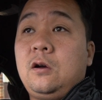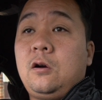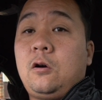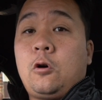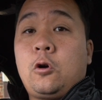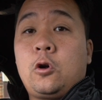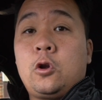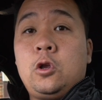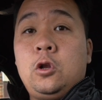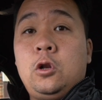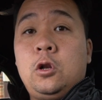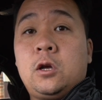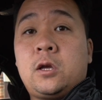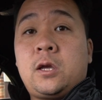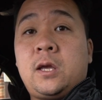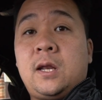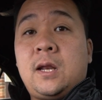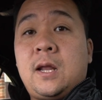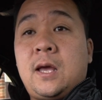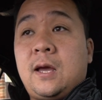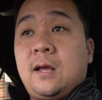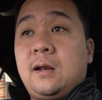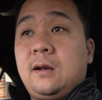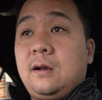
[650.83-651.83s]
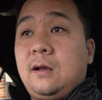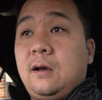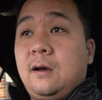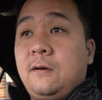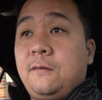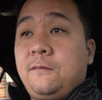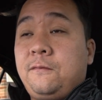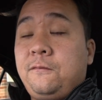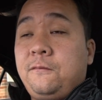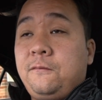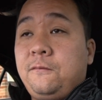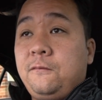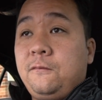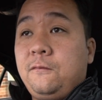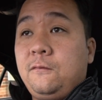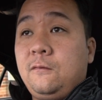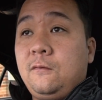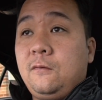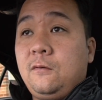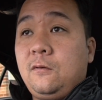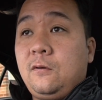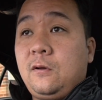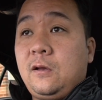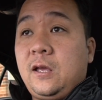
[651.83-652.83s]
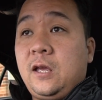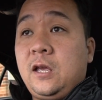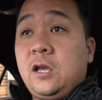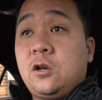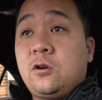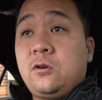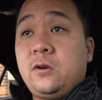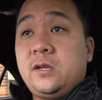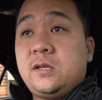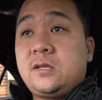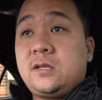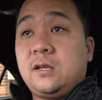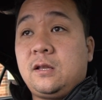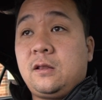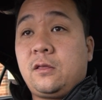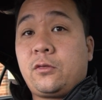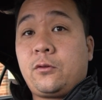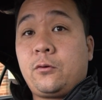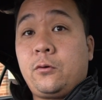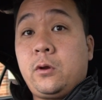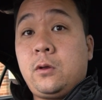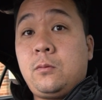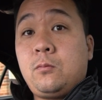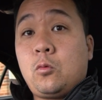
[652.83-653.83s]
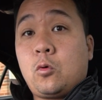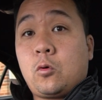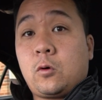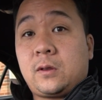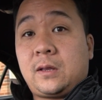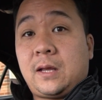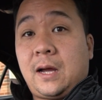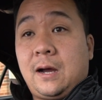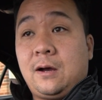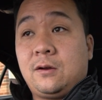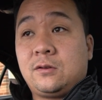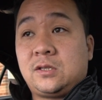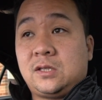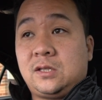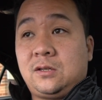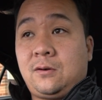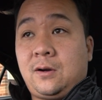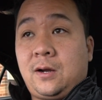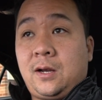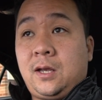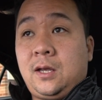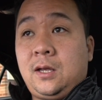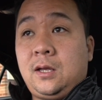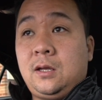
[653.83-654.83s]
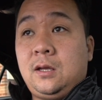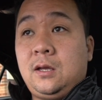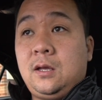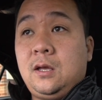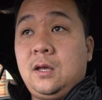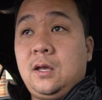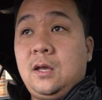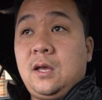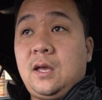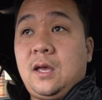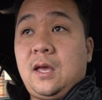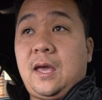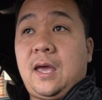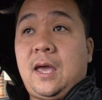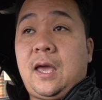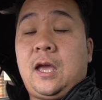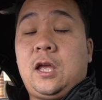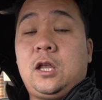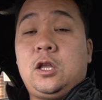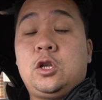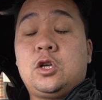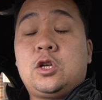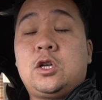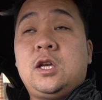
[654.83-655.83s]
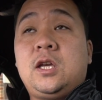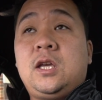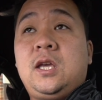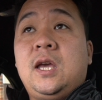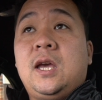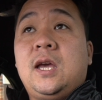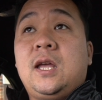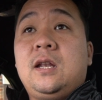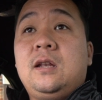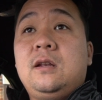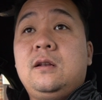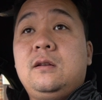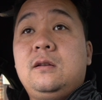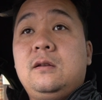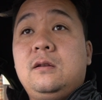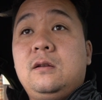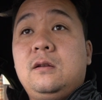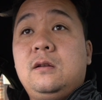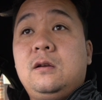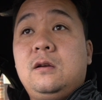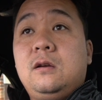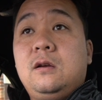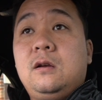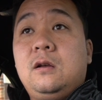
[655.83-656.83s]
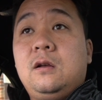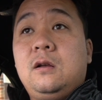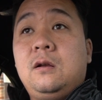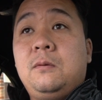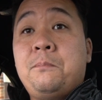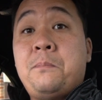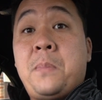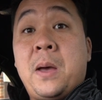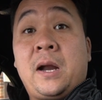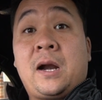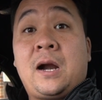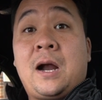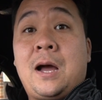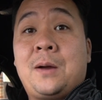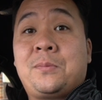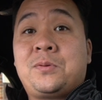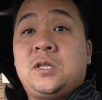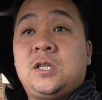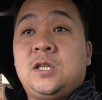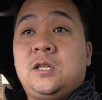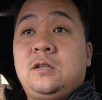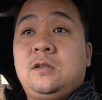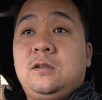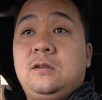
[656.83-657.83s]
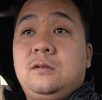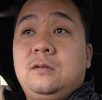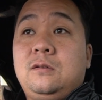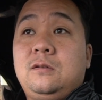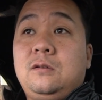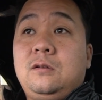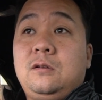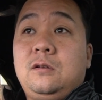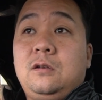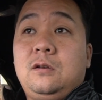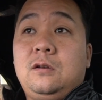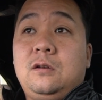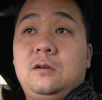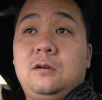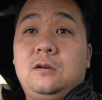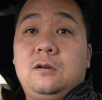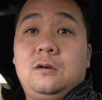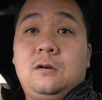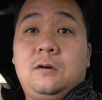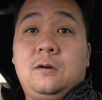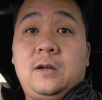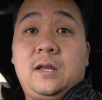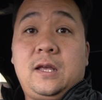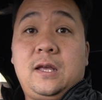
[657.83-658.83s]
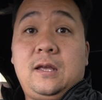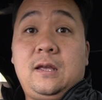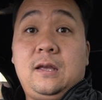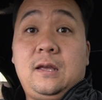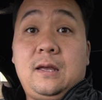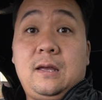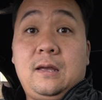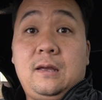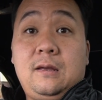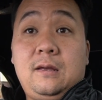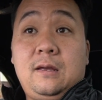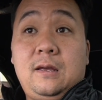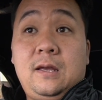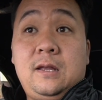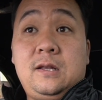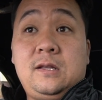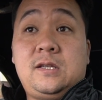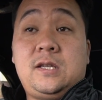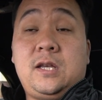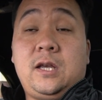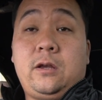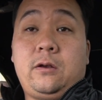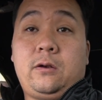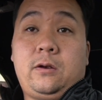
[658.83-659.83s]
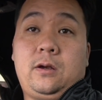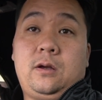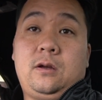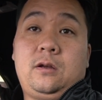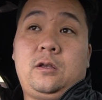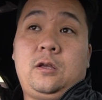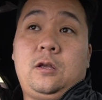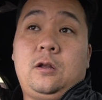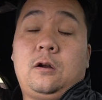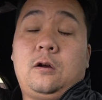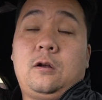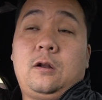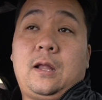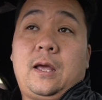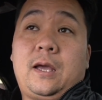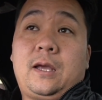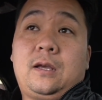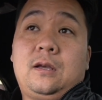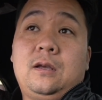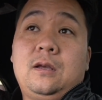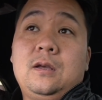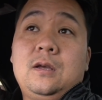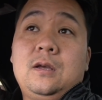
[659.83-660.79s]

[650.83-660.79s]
Or you're looking at a increase in $3,000 more, right? And you could get better option on the interior, you know, like